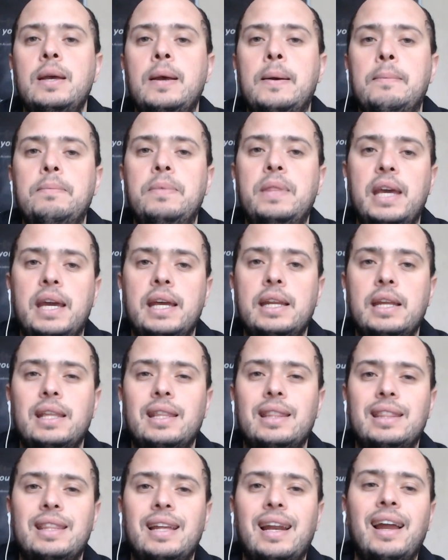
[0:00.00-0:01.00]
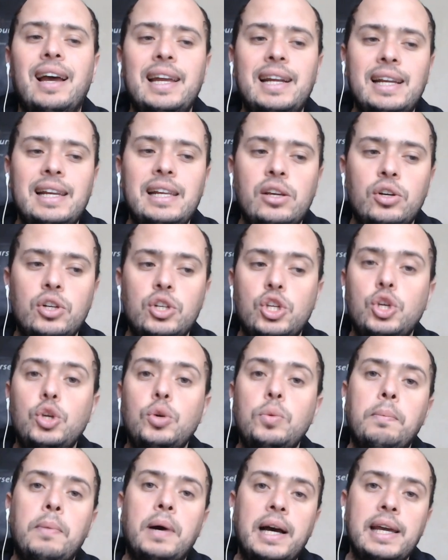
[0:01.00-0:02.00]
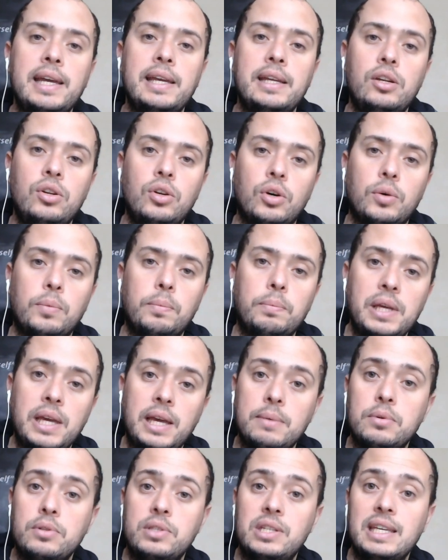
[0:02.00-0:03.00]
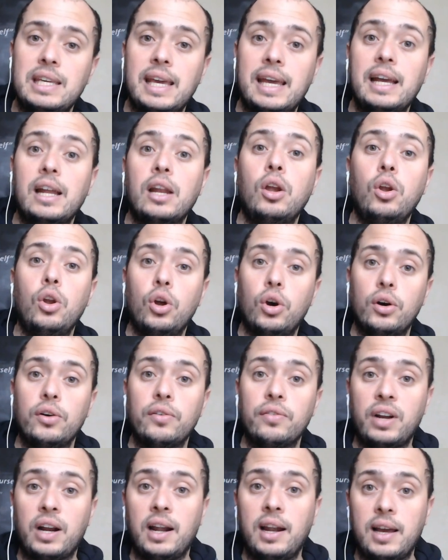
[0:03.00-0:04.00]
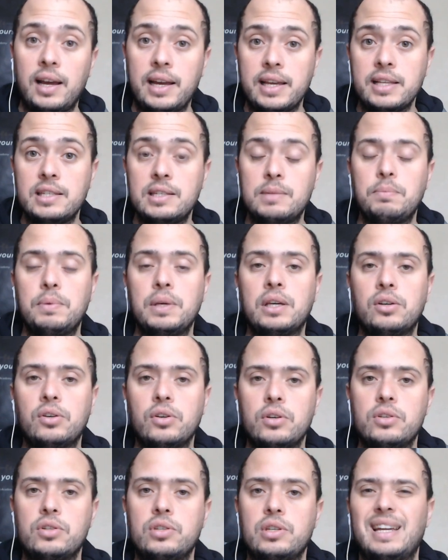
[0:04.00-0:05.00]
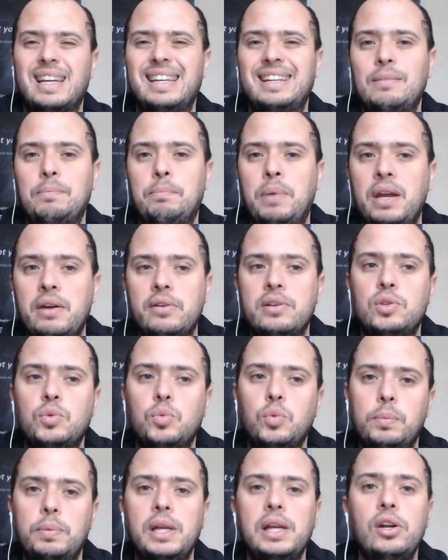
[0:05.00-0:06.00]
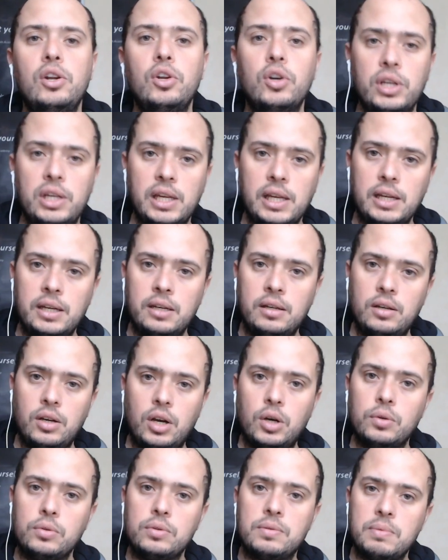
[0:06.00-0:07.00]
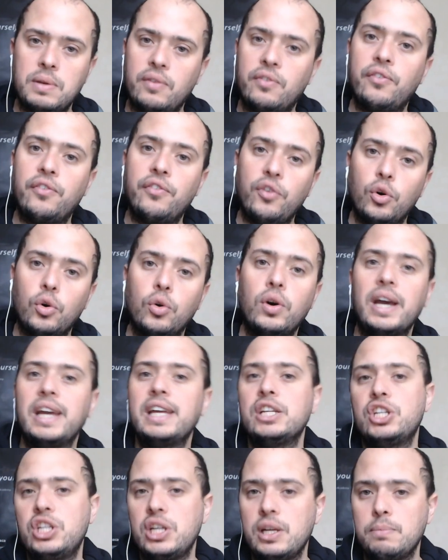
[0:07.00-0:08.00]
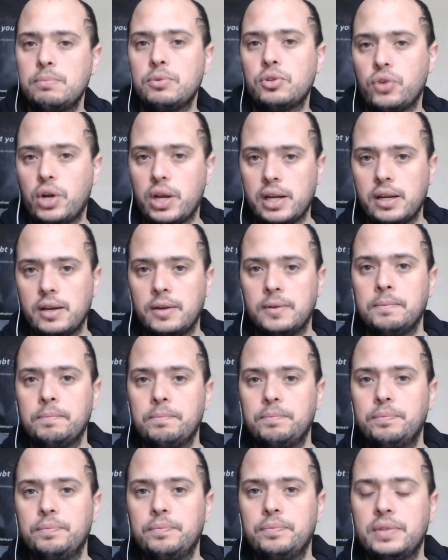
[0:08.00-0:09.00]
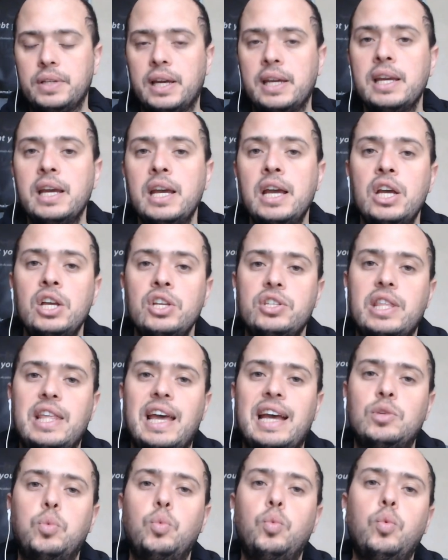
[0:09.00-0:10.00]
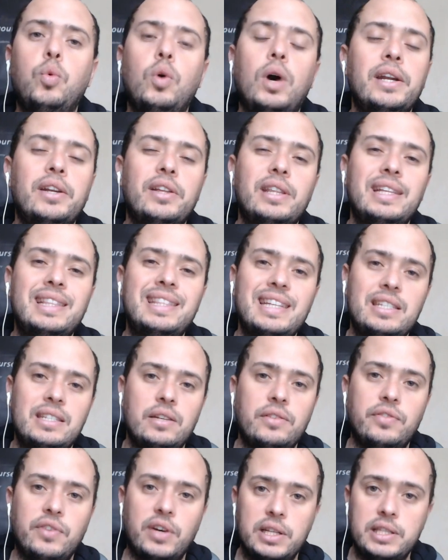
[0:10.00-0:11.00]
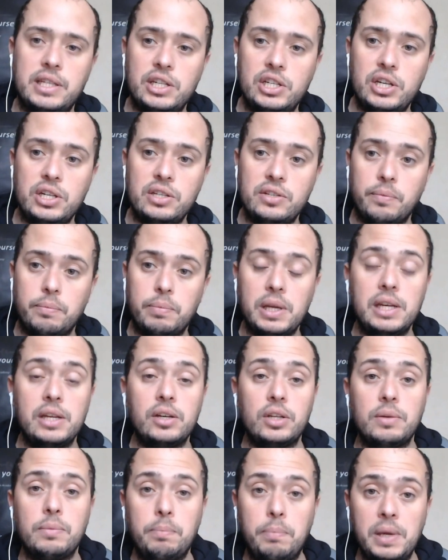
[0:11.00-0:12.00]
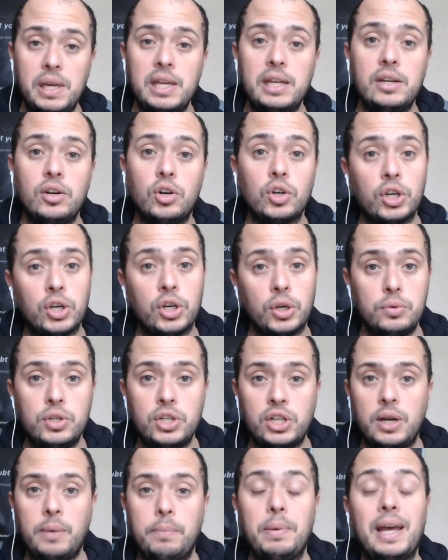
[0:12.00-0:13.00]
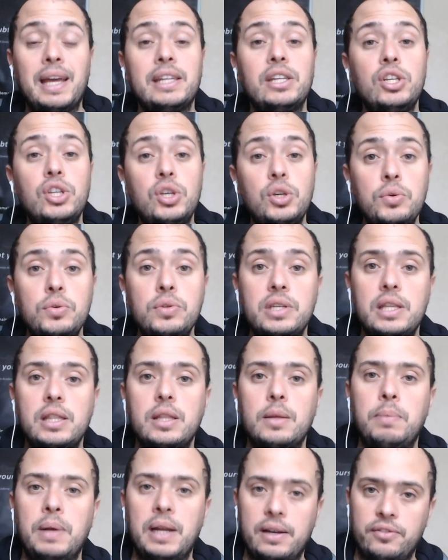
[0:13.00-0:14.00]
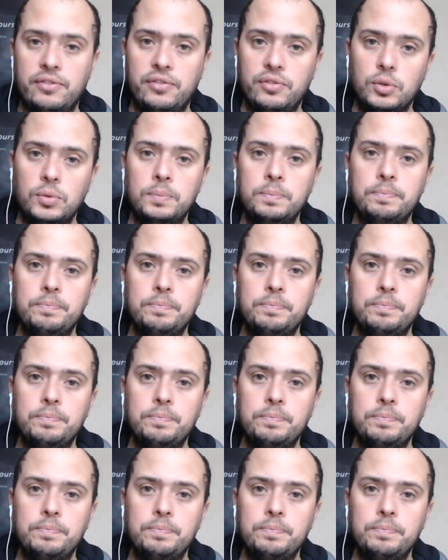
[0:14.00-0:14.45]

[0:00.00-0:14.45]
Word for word: then the likelihood you might not be able to get a lot of clients because parents will be looking ultimately for a cheap trainer. Okay, so that's one of the disadvantages of being being on CoachUp and using the platform.